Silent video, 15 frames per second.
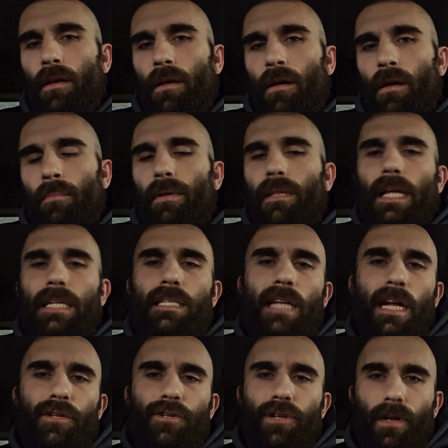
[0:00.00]
But let's
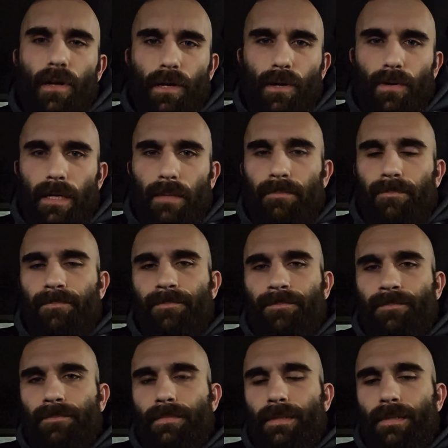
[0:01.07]
not sugarcoat it.
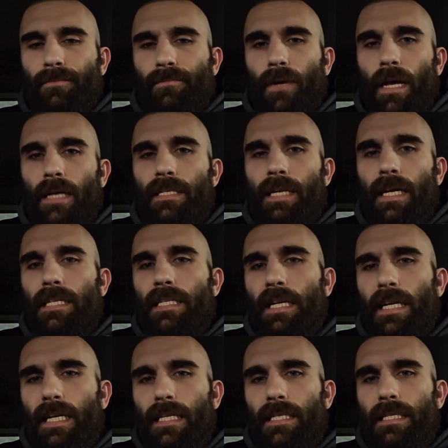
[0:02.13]
Rising
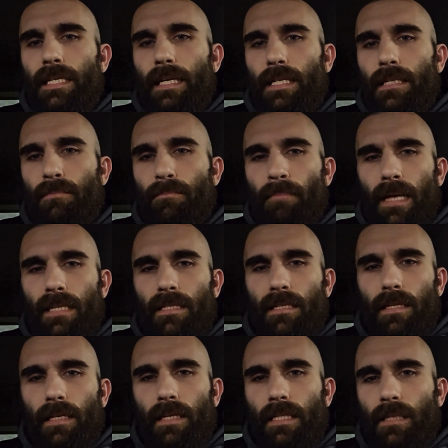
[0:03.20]
isn't easy. It's
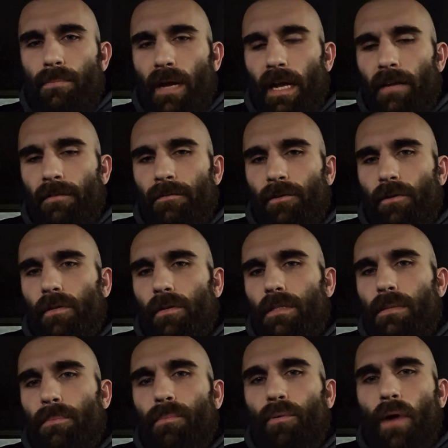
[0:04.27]
messy. It's painful. It's
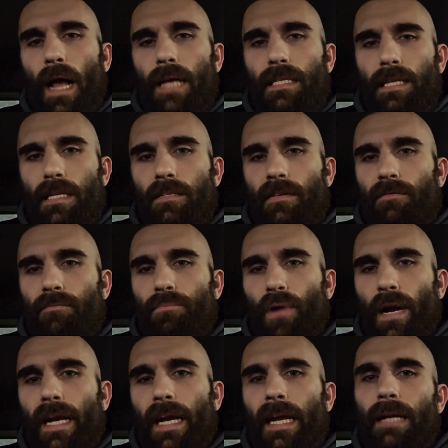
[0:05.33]
a process of
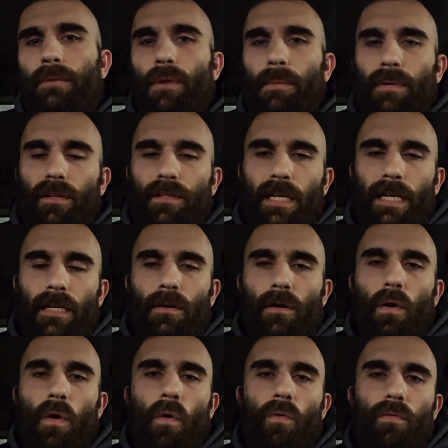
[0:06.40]
breaking and rebuilding
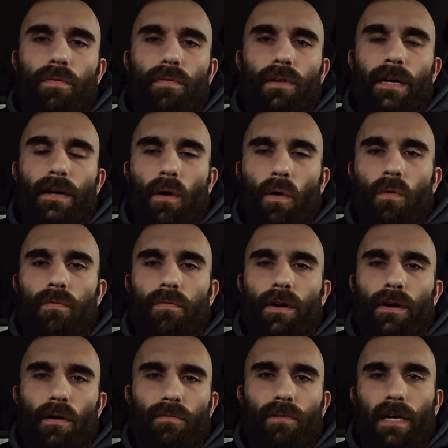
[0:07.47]
over and over
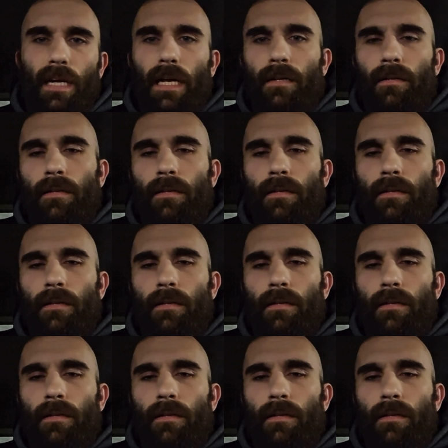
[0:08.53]
and over again.